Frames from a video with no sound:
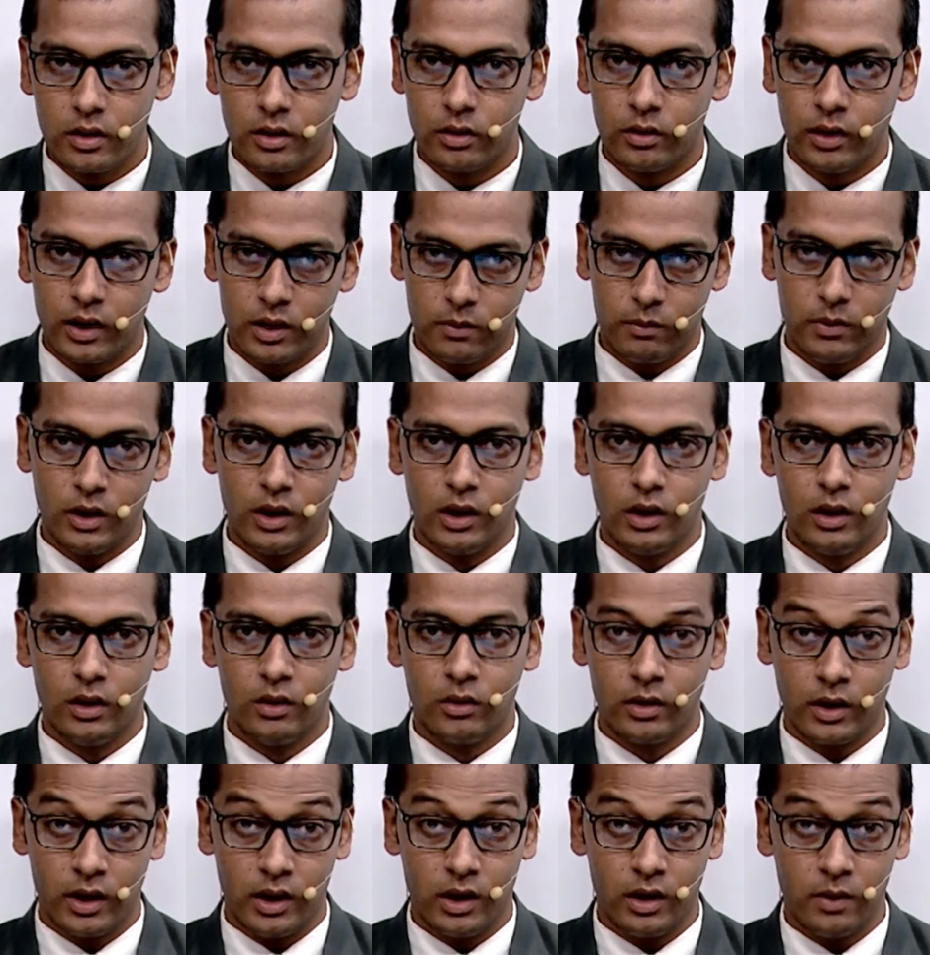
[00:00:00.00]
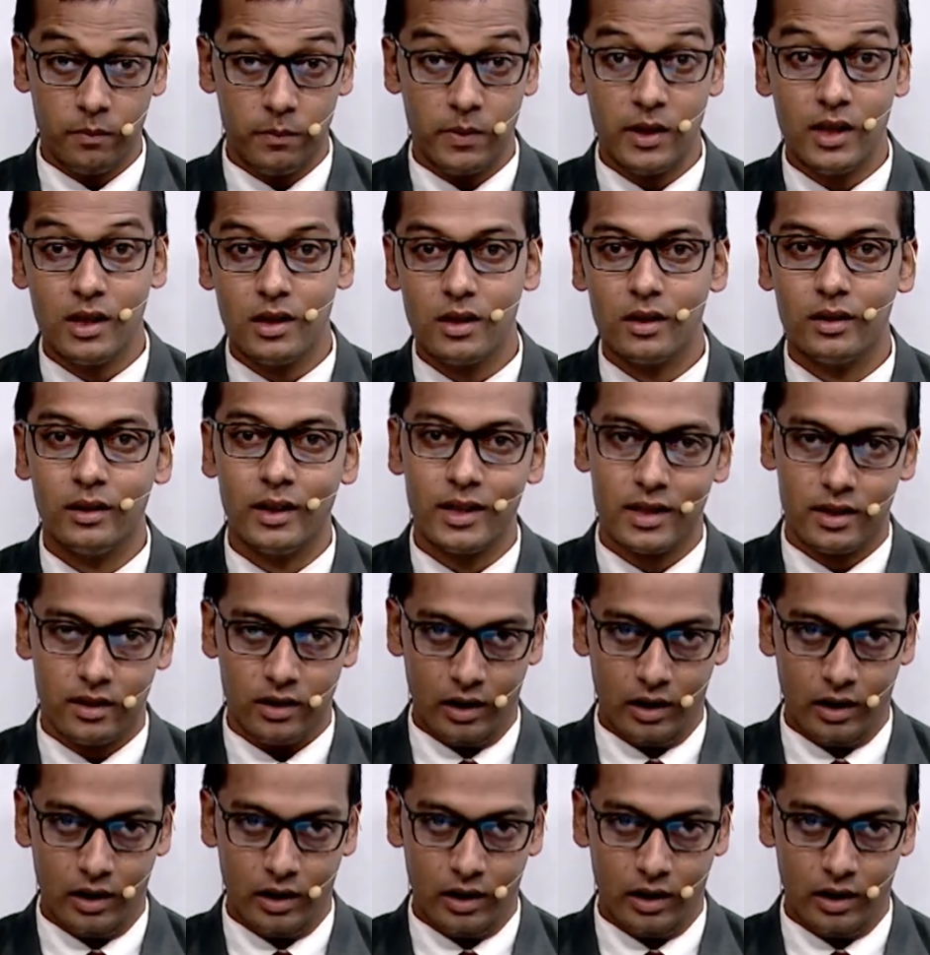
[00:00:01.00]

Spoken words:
Let me repeat this